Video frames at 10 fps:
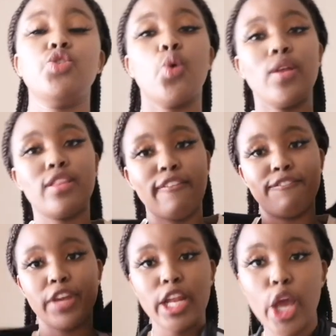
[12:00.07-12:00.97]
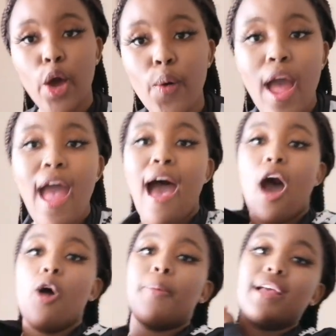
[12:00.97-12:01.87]
enjoyed the video.
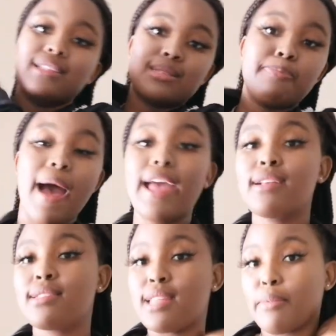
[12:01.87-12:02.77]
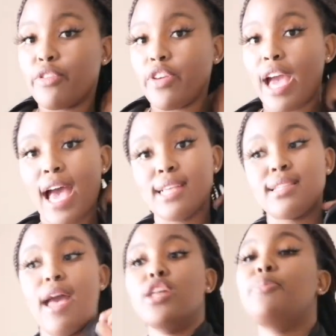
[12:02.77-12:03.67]
I hope I inspired some of you guys.
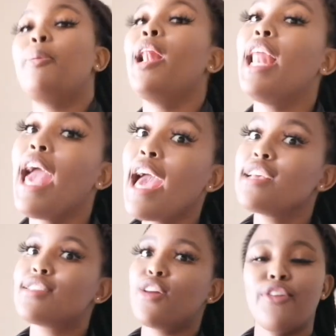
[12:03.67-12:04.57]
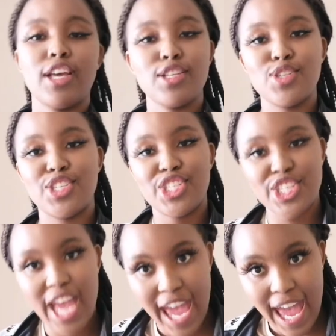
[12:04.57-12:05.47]
Please don't forget to
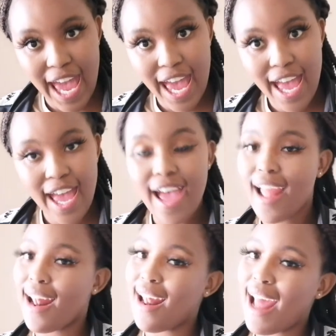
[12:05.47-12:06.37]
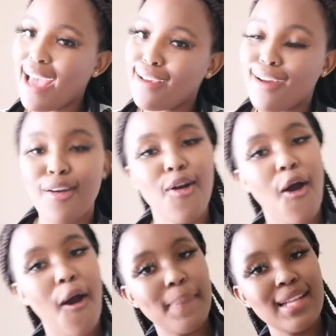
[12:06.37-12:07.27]
share like
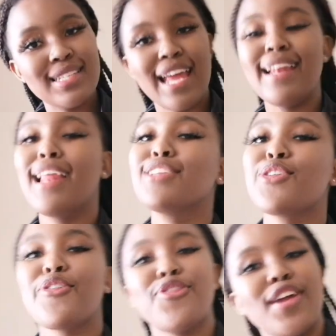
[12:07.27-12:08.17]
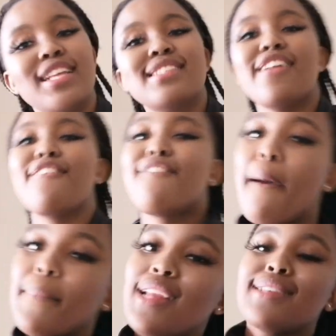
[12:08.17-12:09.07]
comment and let your friends and
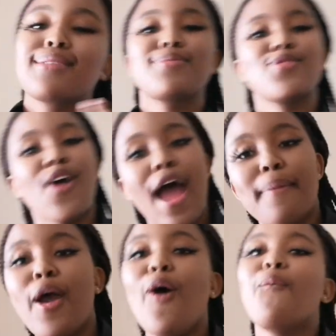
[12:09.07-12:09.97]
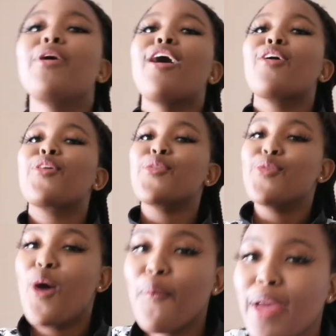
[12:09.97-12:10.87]
family subscribe we are
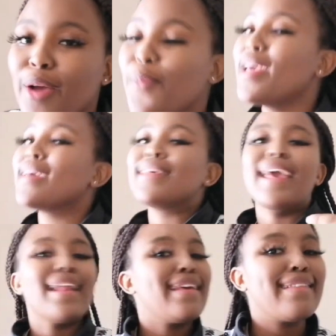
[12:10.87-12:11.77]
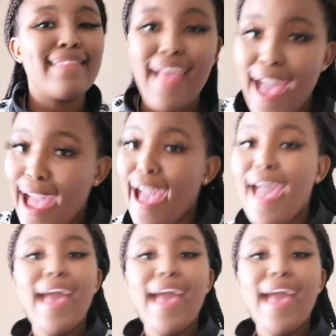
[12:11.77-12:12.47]
growing we are getting there